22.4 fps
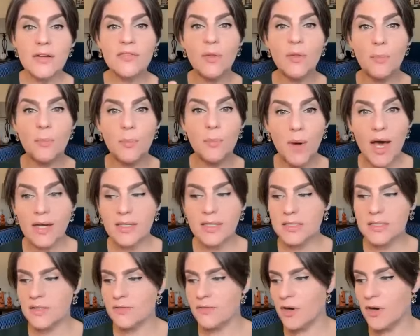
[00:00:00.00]
of the
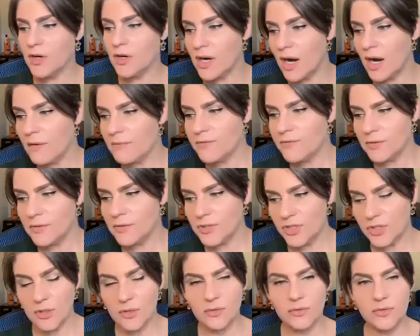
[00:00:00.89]
box of our comfort
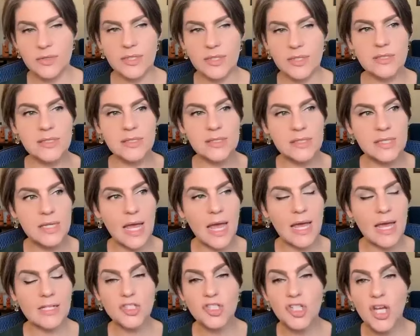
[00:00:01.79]
zones and,
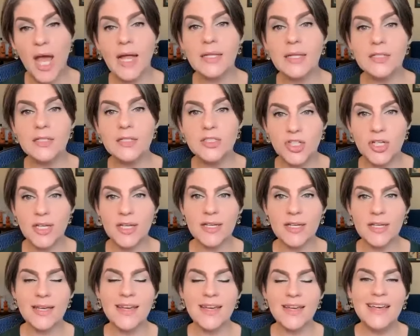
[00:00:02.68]
and
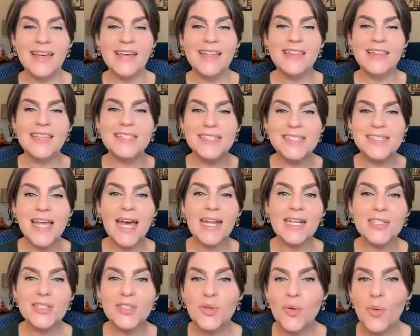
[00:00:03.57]
challenging the
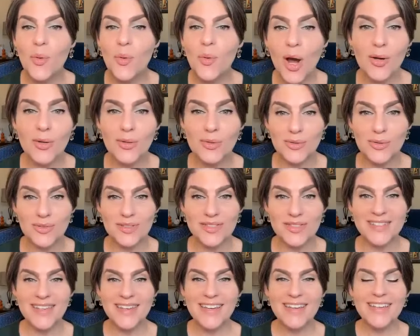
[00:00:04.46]
status
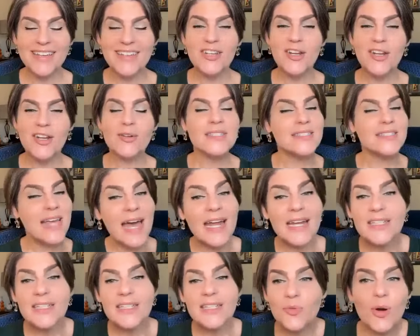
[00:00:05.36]
quos? You know,
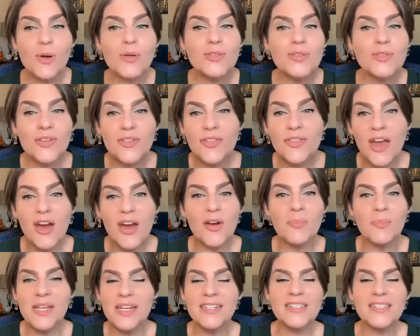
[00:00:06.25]
status quos are
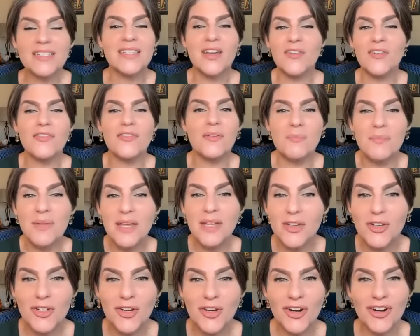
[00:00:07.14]
there because they're
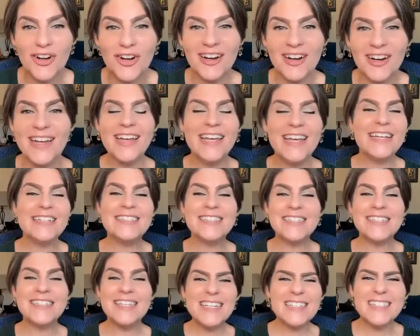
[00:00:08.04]
familiar.
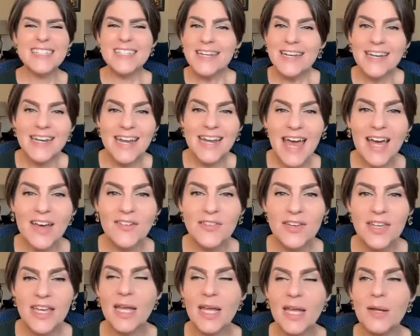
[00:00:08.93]
It's easy to
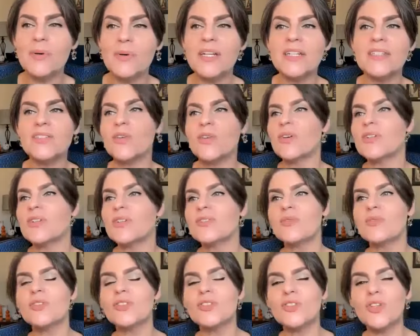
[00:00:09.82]
navigate, but it's
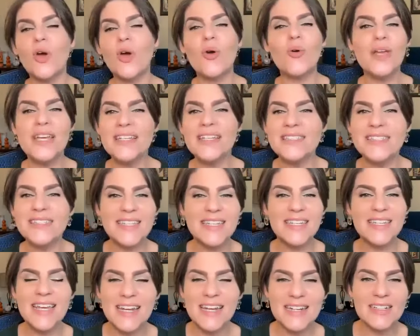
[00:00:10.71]
also so easy
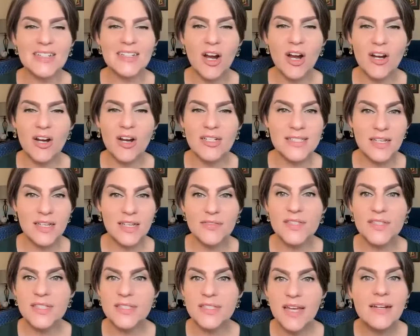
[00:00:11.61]
to get
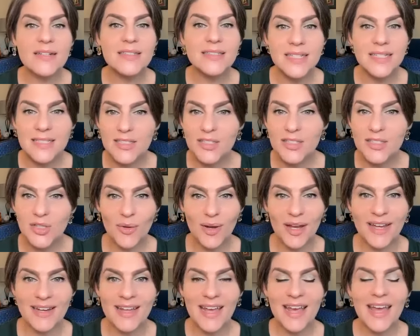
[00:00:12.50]
ourselves sucked into
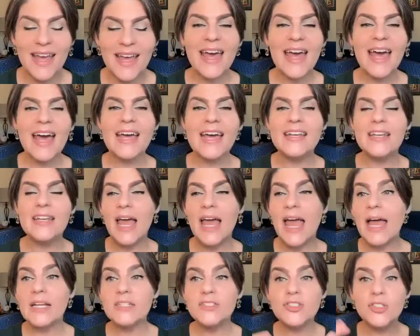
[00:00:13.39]
it and
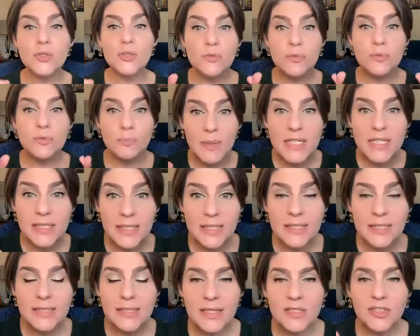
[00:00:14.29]
and do
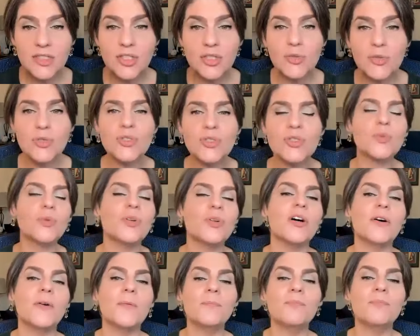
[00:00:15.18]
business as
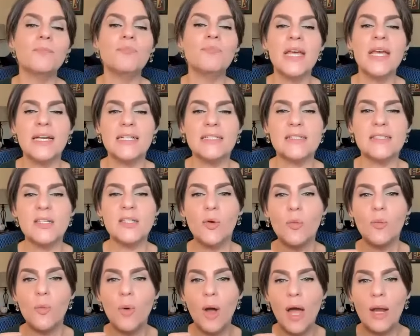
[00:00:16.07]
usual and
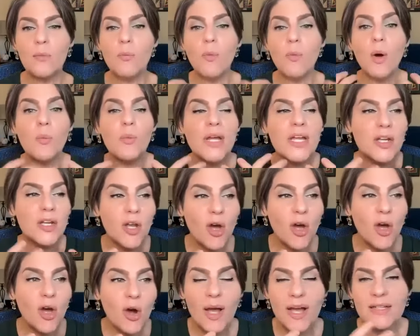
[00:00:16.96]
so, and what we
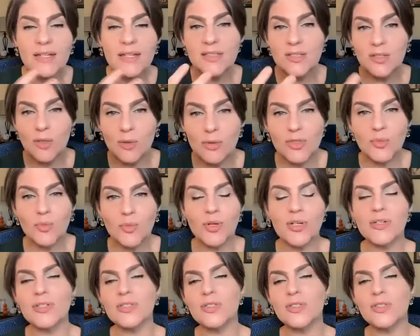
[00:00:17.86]
know as social
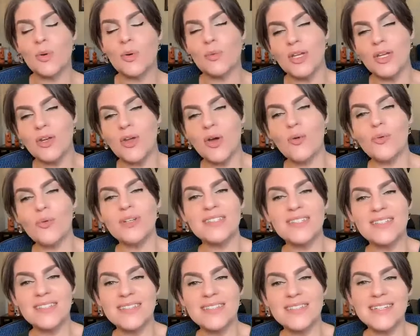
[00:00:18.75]
workers, what we know
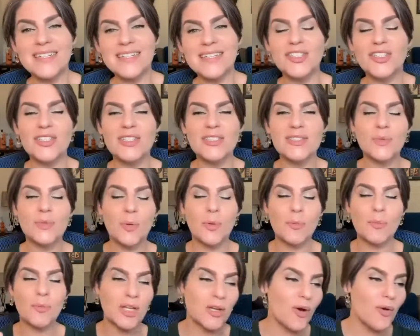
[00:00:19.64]
as clinicians,
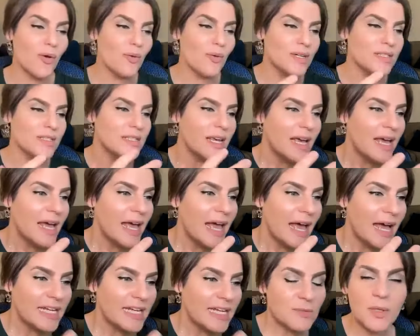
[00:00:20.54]
what we know as
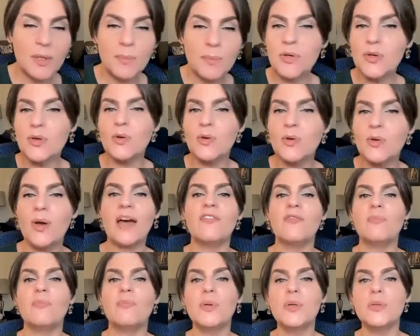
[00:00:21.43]
as people who
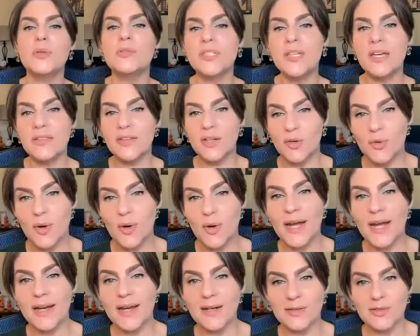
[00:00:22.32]
have boots on the
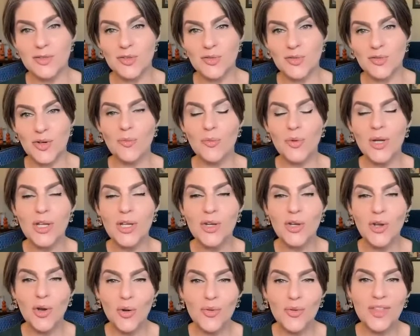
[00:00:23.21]
ground, right? We
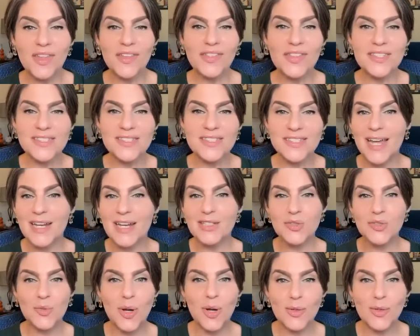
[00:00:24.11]
know that the
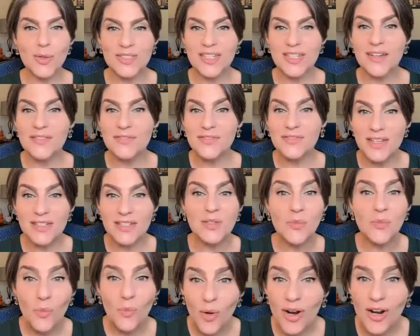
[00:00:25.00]
status quo stuff
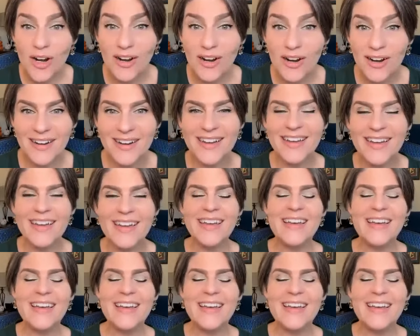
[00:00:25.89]
doesn't work,